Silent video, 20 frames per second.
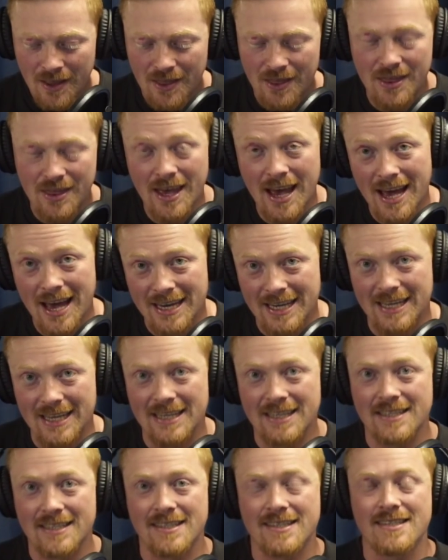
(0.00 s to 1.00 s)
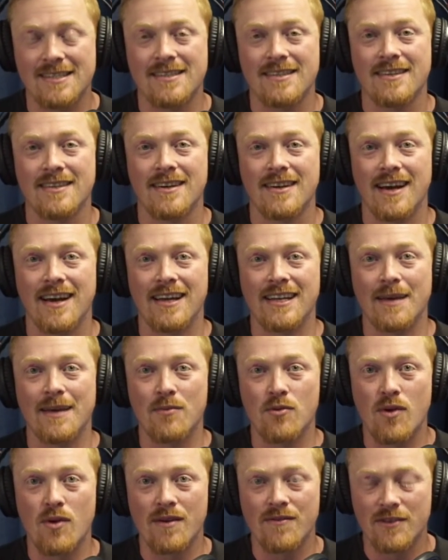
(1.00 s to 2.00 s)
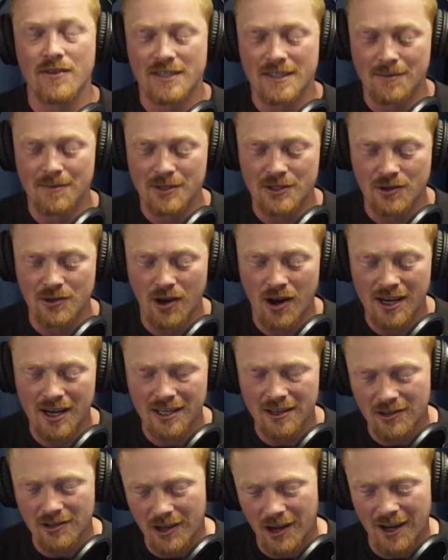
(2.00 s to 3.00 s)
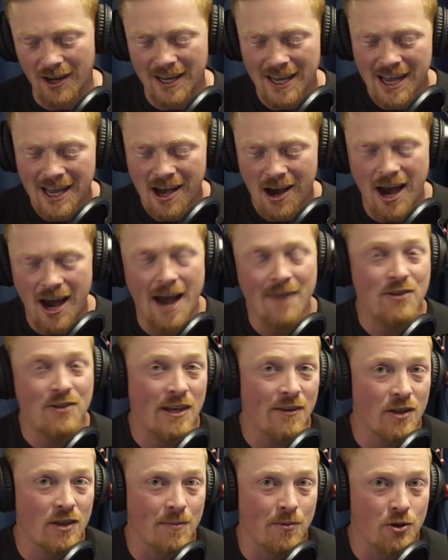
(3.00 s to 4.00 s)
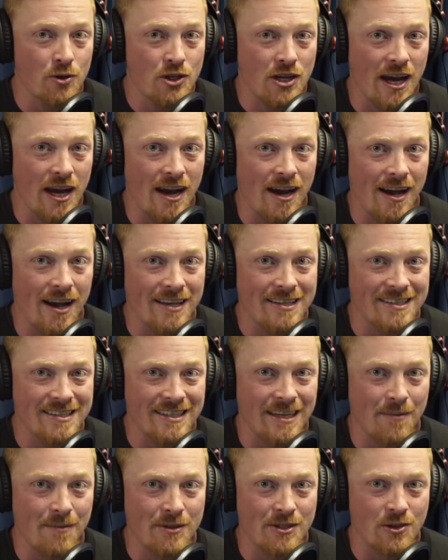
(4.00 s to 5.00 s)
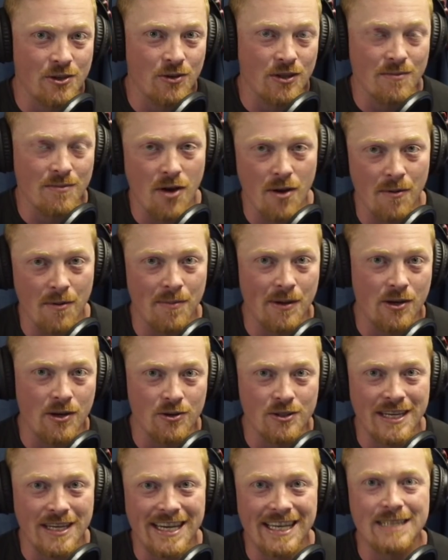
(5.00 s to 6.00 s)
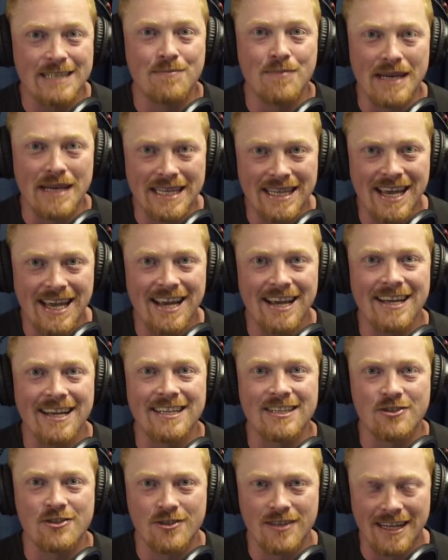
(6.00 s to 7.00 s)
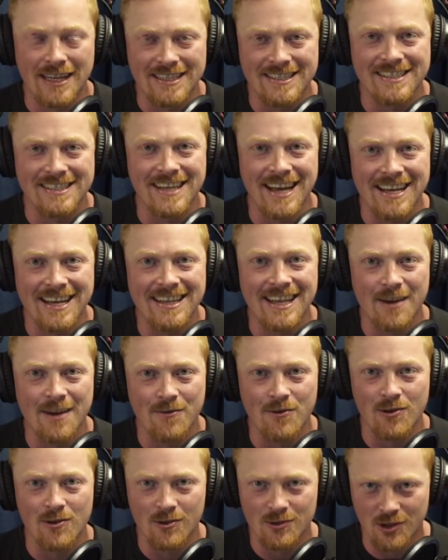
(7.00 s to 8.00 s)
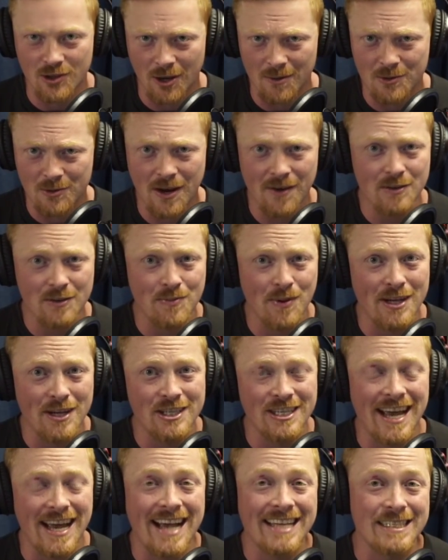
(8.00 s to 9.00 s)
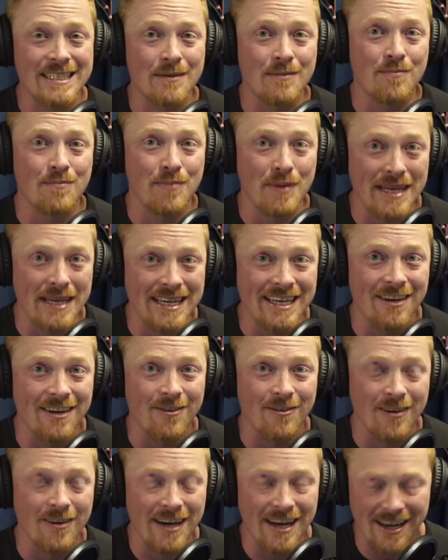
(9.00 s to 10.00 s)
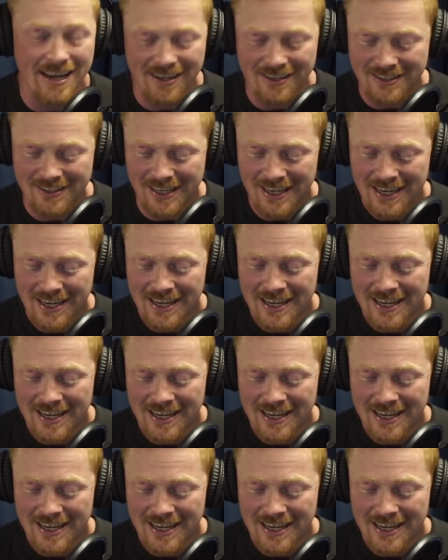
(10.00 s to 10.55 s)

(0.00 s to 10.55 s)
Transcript: that is a number 1 versus number 2. I have to give it to Pushkar as the number 2 at the moment because he has been there and stayed there for a long time. Travis Bagent hasn't been around